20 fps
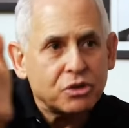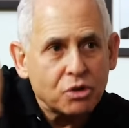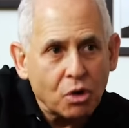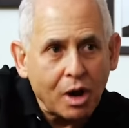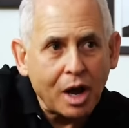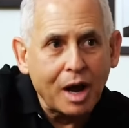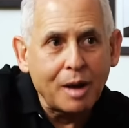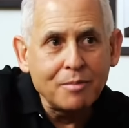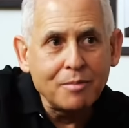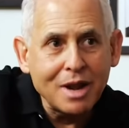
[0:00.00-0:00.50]

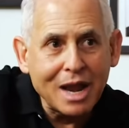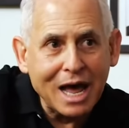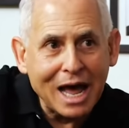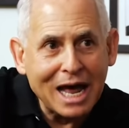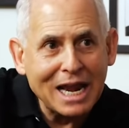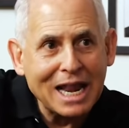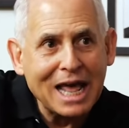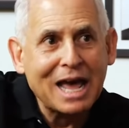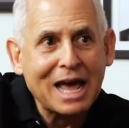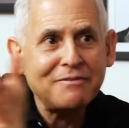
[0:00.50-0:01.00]
So I'm
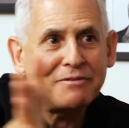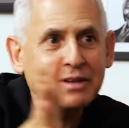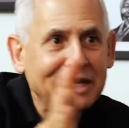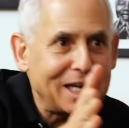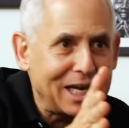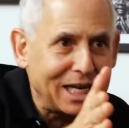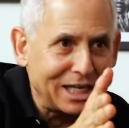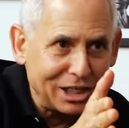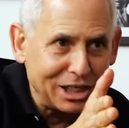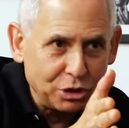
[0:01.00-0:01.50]
not
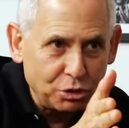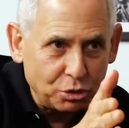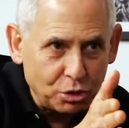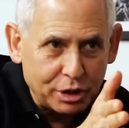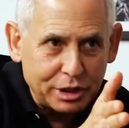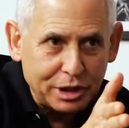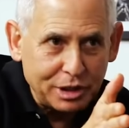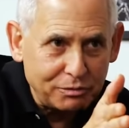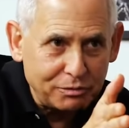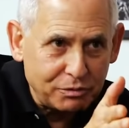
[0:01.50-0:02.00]
advocating
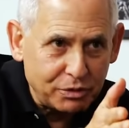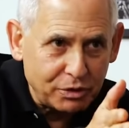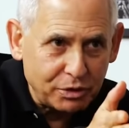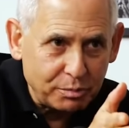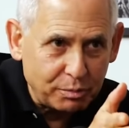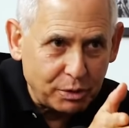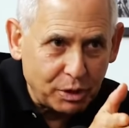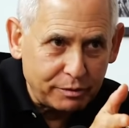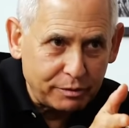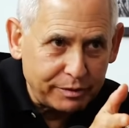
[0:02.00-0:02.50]
looking for
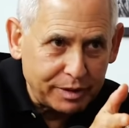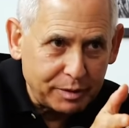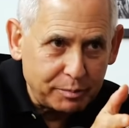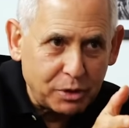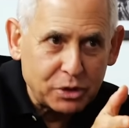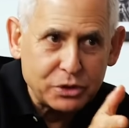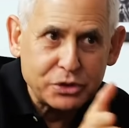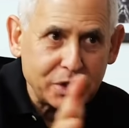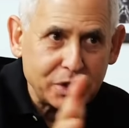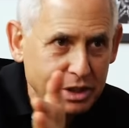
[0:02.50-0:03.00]
the perfect
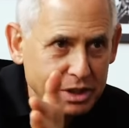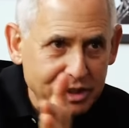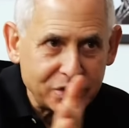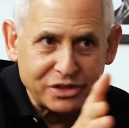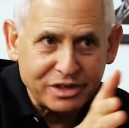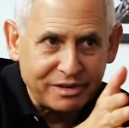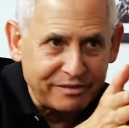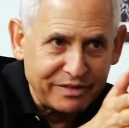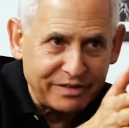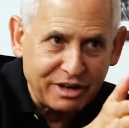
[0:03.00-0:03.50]
person because
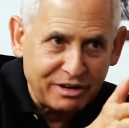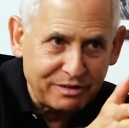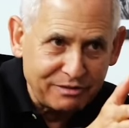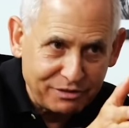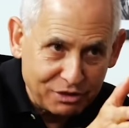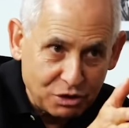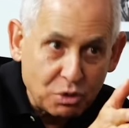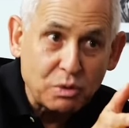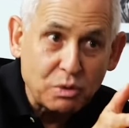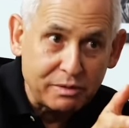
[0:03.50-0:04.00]
there are very
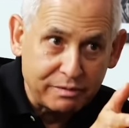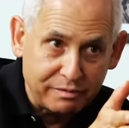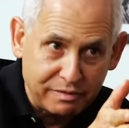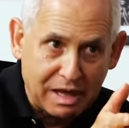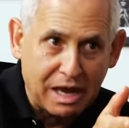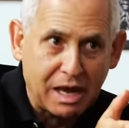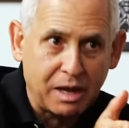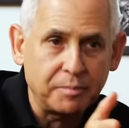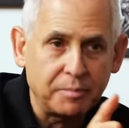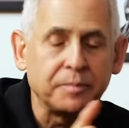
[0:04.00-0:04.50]
few of
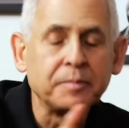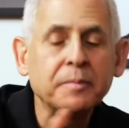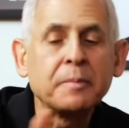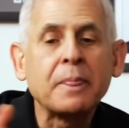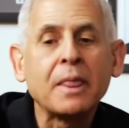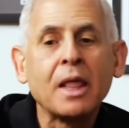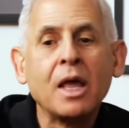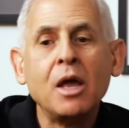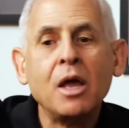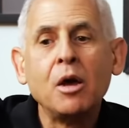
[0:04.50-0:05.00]
them
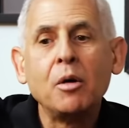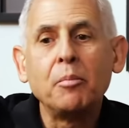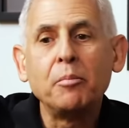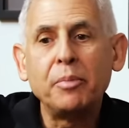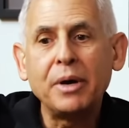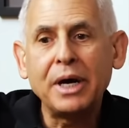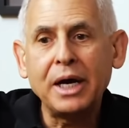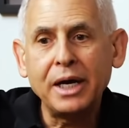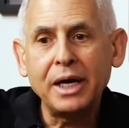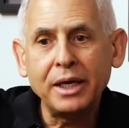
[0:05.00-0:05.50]

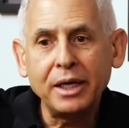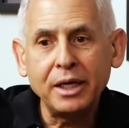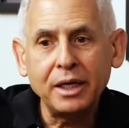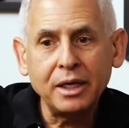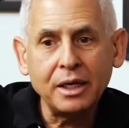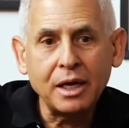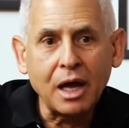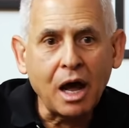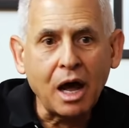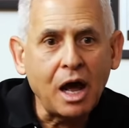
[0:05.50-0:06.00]

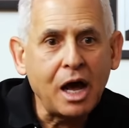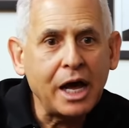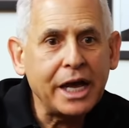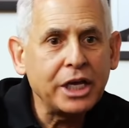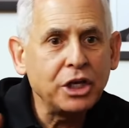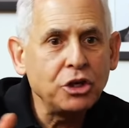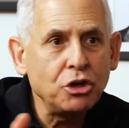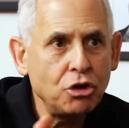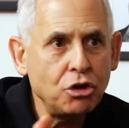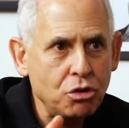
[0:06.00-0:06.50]
but
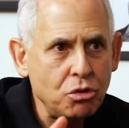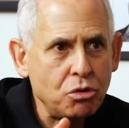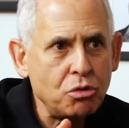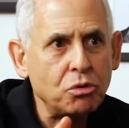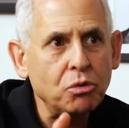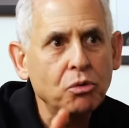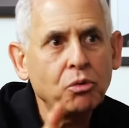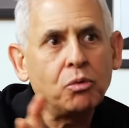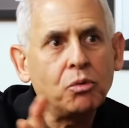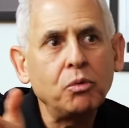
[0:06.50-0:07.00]
I
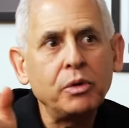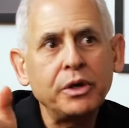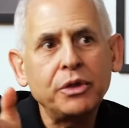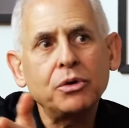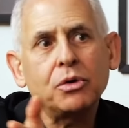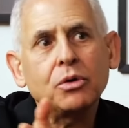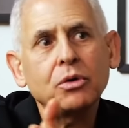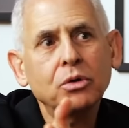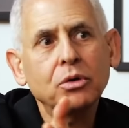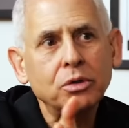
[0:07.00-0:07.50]
knew
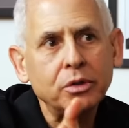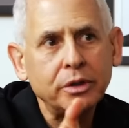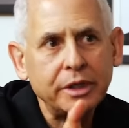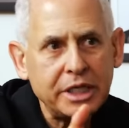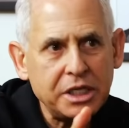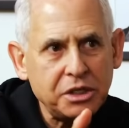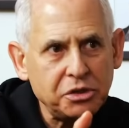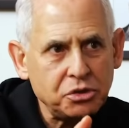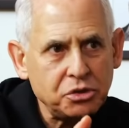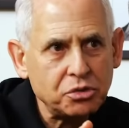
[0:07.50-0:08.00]
with her
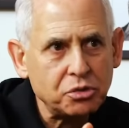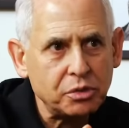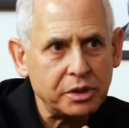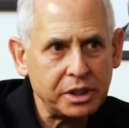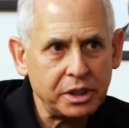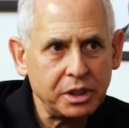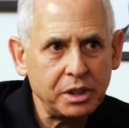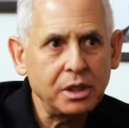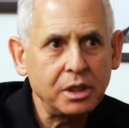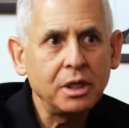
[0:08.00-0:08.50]

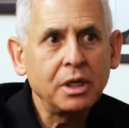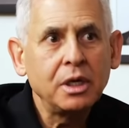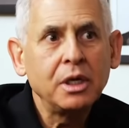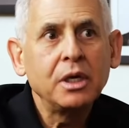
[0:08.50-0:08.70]
history